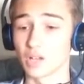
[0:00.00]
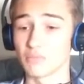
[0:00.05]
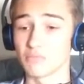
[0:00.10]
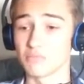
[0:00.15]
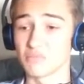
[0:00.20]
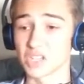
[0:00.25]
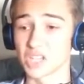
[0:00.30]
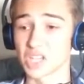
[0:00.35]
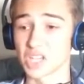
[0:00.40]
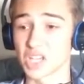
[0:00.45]

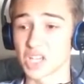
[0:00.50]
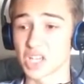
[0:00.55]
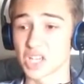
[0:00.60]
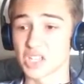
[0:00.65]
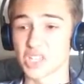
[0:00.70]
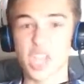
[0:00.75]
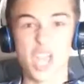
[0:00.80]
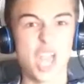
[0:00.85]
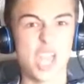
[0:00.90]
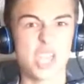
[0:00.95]

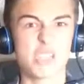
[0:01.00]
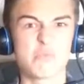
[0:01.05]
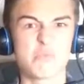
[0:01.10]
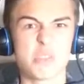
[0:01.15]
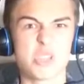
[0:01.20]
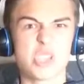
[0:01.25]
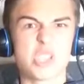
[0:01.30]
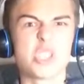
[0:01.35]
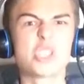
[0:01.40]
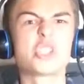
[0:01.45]
because I am
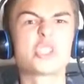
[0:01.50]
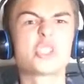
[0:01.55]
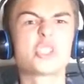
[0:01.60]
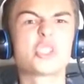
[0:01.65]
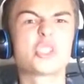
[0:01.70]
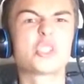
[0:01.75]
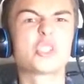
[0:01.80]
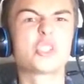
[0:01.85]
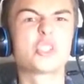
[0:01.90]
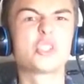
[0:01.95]

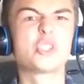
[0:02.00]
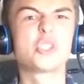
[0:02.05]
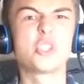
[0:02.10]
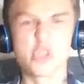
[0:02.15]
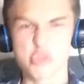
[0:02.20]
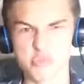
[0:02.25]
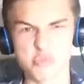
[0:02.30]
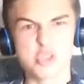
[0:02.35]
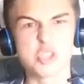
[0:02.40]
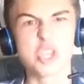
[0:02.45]

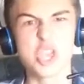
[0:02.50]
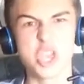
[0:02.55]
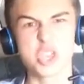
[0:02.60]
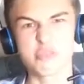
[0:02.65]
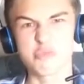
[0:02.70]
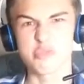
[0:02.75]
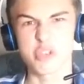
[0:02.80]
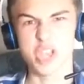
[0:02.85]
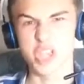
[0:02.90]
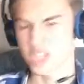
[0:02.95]
stupid that
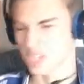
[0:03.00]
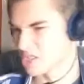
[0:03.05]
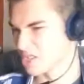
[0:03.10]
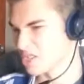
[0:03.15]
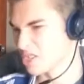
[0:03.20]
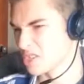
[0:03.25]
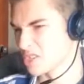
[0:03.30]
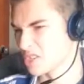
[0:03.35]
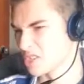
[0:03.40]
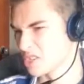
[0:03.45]
way.
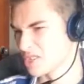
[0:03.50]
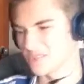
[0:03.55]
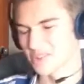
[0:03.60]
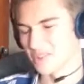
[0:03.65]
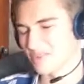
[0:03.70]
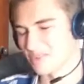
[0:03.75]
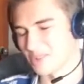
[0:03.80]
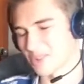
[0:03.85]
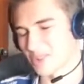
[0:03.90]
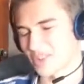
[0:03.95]
No,
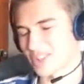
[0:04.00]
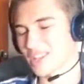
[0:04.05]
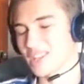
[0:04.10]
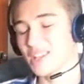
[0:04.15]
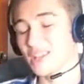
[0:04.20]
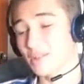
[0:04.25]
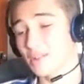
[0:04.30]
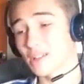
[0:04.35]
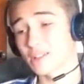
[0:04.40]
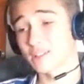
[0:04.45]
I'm joking.
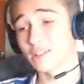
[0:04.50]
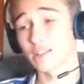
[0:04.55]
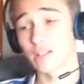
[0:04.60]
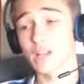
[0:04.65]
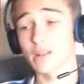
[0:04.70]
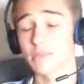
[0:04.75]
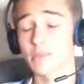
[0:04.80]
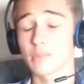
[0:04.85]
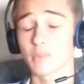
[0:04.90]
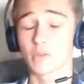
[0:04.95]
Because a
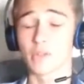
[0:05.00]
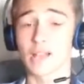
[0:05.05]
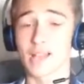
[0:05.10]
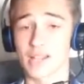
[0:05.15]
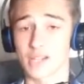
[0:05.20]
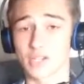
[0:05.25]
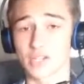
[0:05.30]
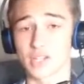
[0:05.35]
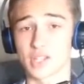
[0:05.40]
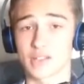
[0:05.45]
lot of people
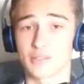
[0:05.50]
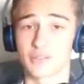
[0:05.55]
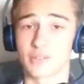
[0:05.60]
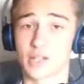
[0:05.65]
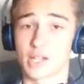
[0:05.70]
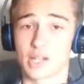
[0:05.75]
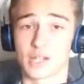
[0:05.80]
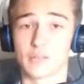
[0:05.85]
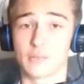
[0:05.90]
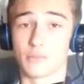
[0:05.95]
actually have a
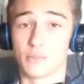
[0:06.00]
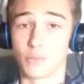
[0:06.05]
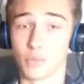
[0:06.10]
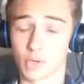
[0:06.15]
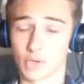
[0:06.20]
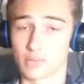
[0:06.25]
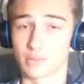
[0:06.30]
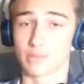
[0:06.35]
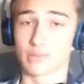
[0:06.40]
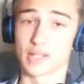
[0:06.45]
lot more
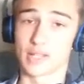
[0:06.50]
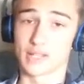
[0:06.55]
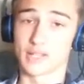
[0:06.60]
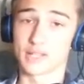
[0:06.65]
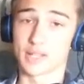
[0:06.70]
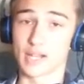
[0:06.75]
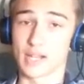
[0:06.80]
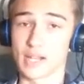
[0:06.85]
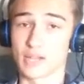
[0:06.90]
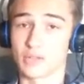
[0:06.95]
complaints
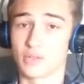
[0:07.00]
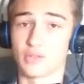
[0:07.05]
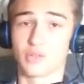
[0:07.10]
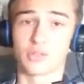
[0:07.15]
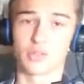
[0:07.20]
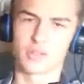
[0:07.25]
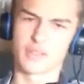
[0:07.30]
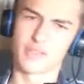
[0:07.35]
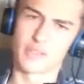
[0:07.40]
than I do, you know, give